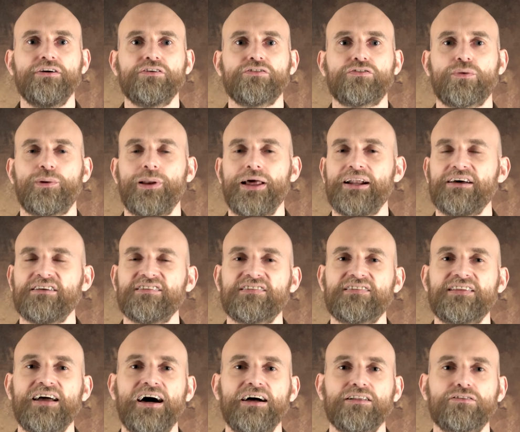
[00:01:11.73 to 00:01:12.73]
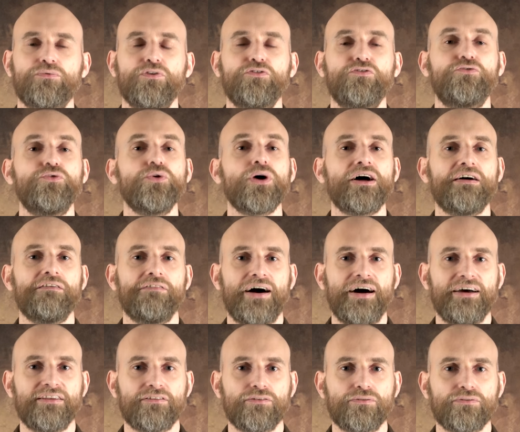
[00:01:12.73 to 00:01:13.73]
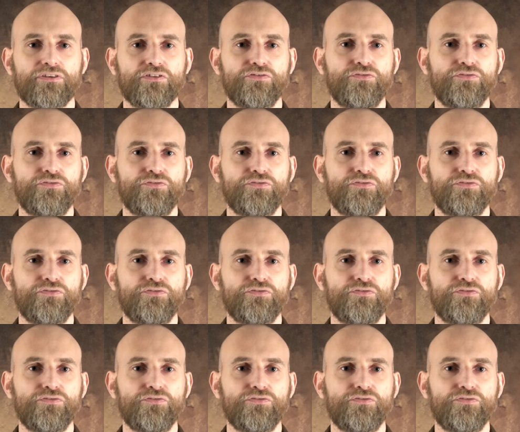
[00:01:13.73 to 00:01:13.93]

So let us start with Führerweisung,